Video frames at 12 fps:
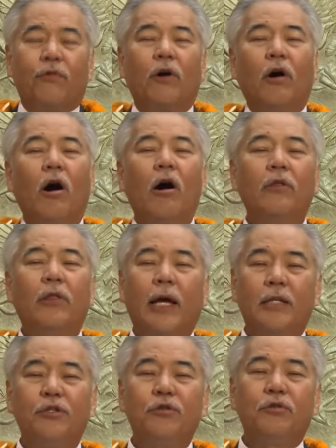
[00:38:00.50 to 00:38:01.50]
For all
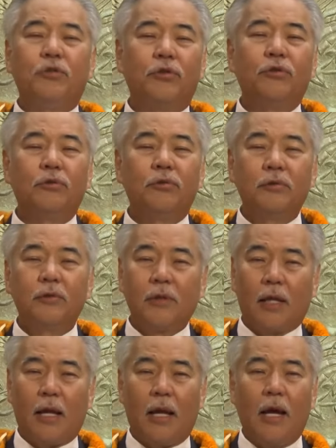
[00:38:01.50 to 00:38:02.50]
that you do
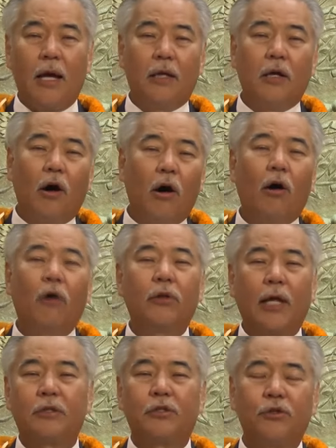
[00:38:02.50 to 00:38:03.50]
and all
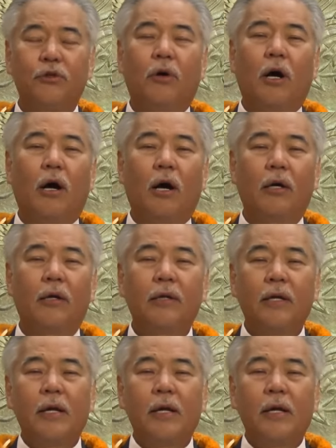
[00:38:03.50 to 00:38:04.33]
that you are,